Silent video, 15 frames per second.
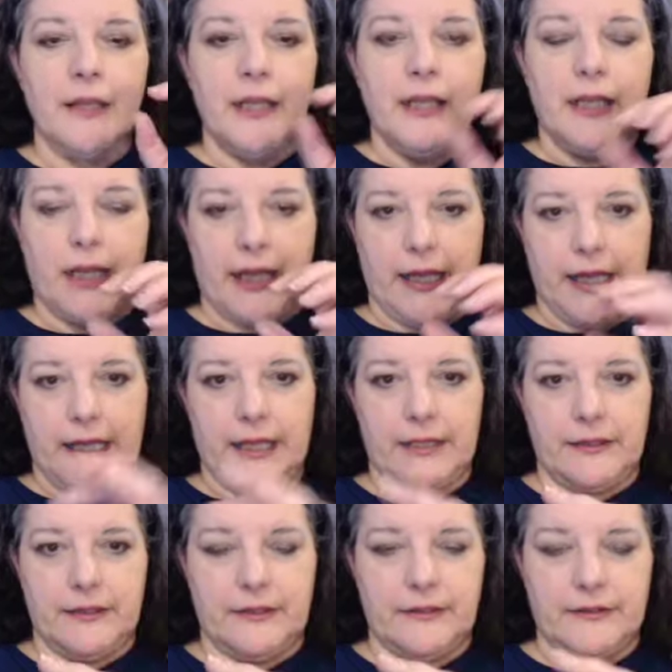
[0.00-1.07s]

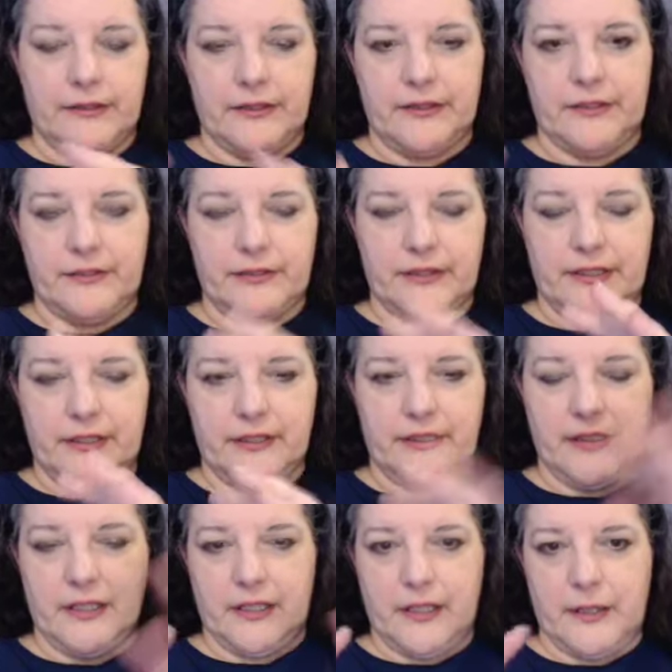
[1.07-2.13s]
And the
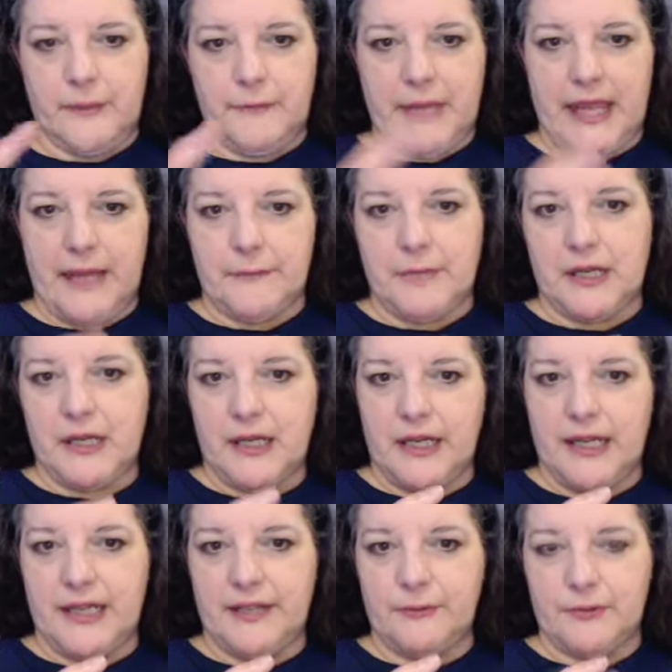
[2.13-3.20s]
man
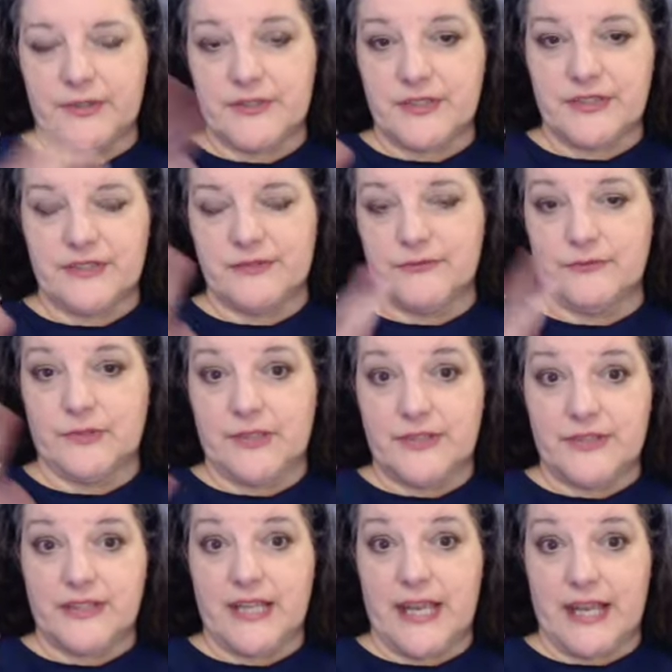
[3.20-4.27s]
behind
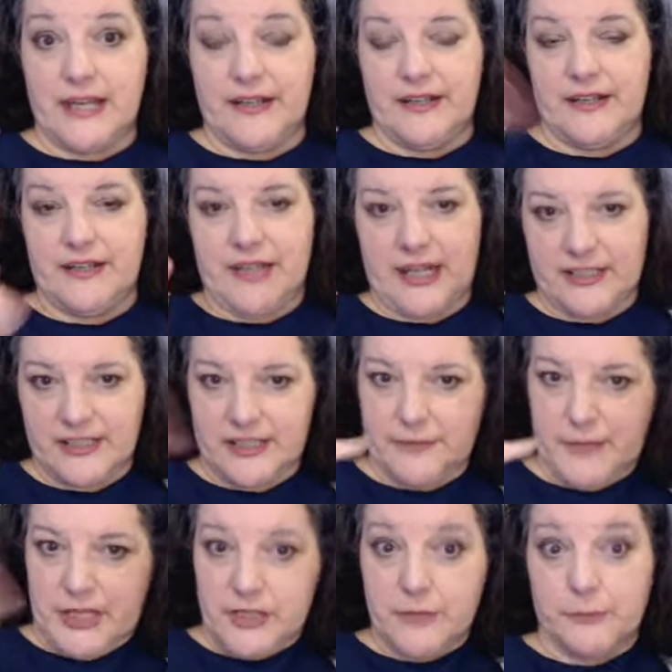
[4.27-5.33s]
had an
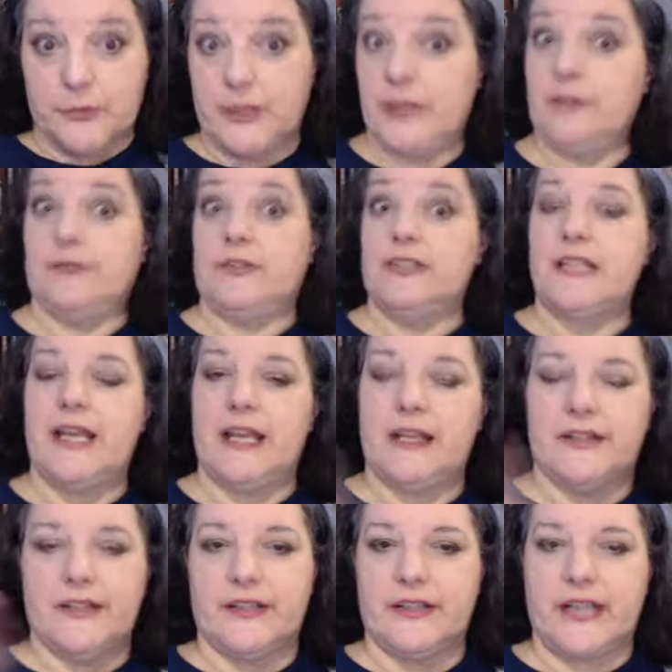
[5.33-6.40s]
exclamation point over his head,
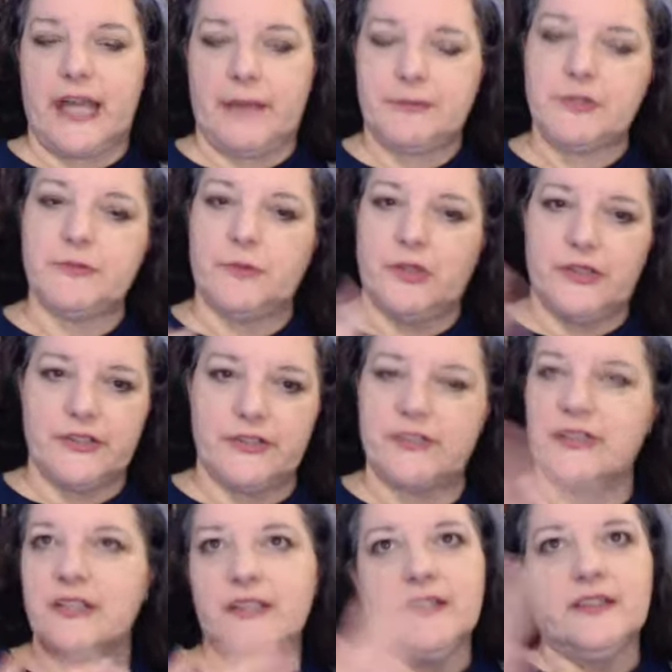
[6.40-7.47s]
and the caption was,
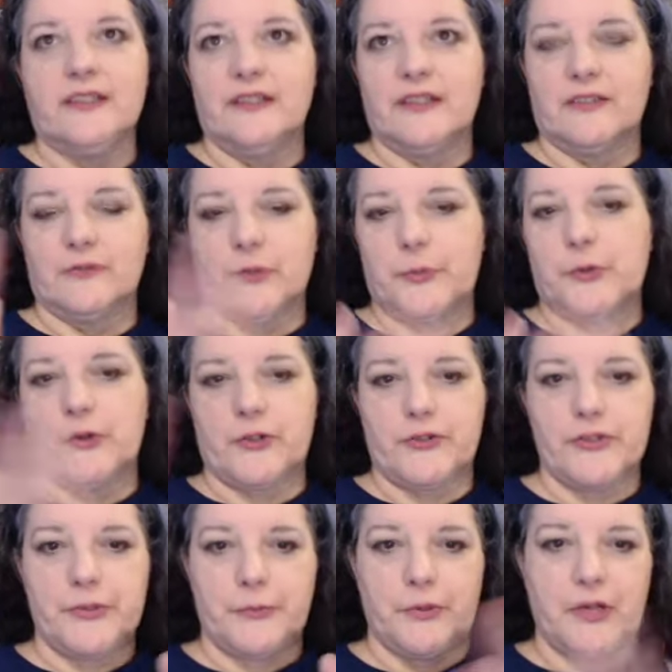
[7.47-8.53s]
"Reporter
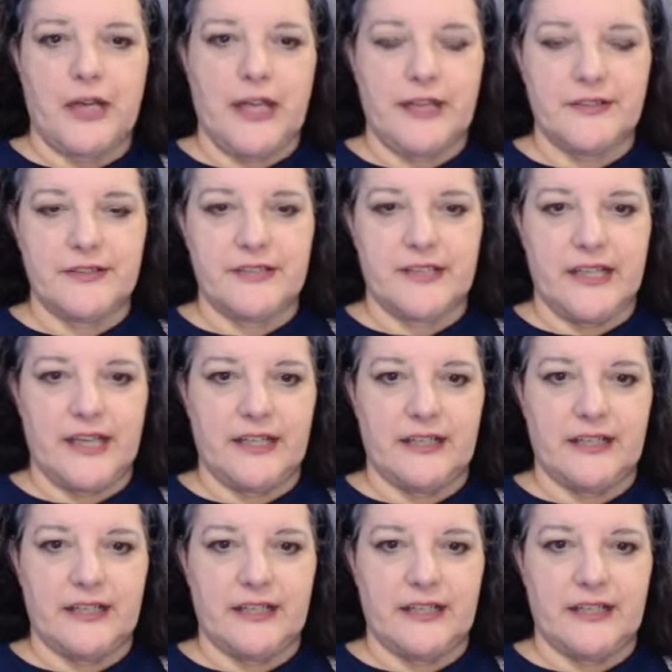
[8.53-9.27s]
surprised that